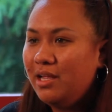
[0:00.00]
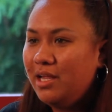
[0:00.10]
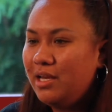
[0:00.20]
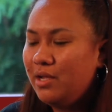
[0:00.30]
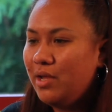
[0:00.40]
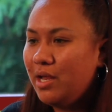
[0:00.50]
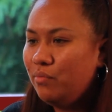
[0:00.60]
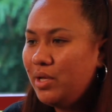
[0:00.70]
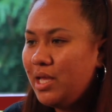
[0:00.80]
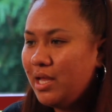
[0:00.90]
you know,
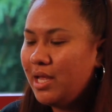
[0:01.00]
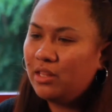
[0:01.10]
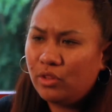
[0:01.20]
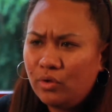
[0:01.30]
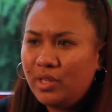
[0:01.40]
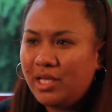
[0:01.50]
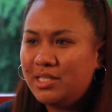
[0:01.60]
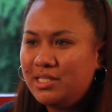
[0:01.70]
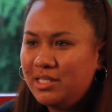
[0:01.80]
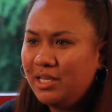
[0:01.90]
and we can get through this.